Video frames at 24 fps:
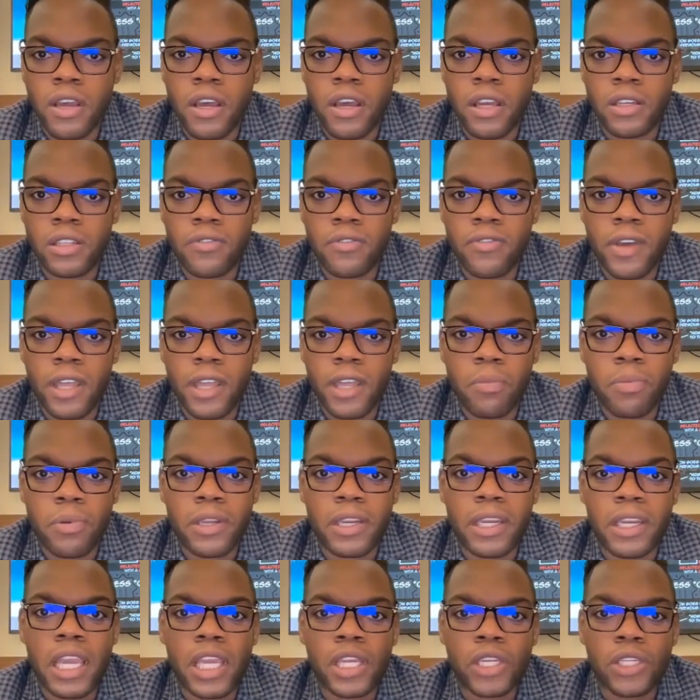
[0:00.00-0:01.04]
a
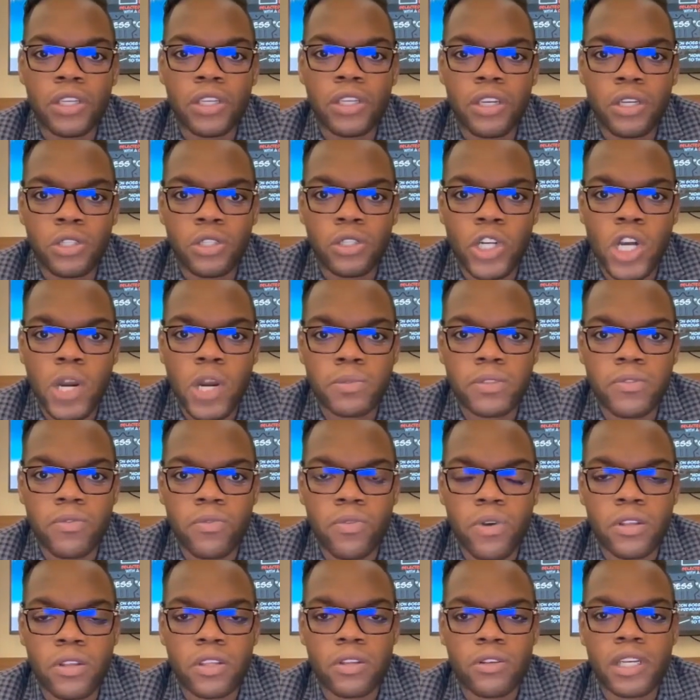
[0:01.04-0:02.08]
developing nation in terms of
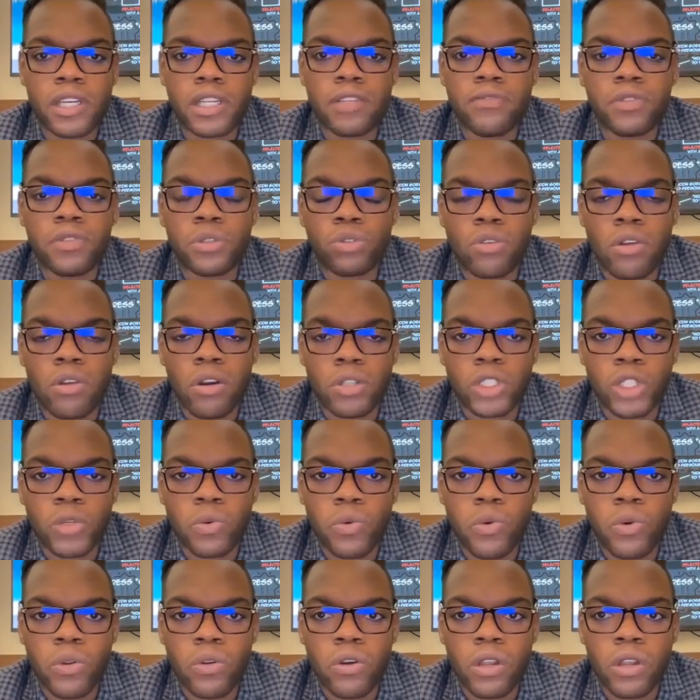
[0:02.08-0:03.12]
what their infrastructure
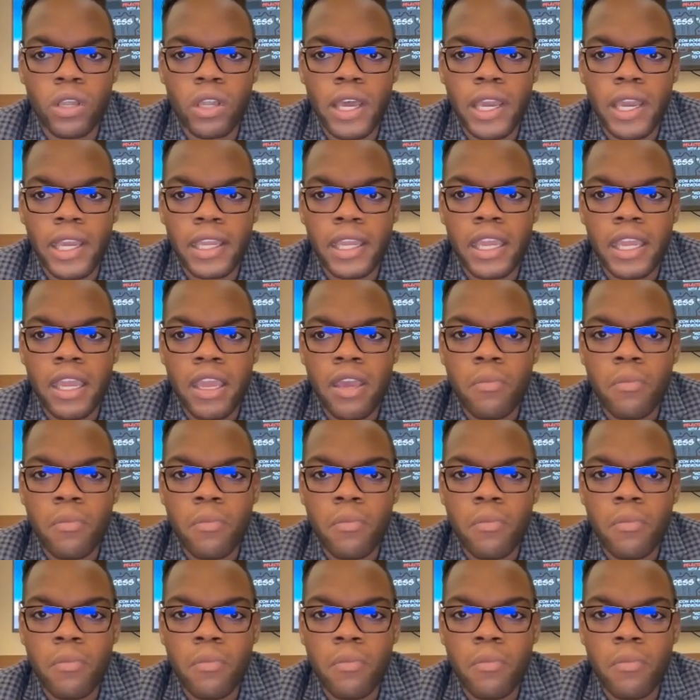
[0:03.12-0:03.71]
will look like.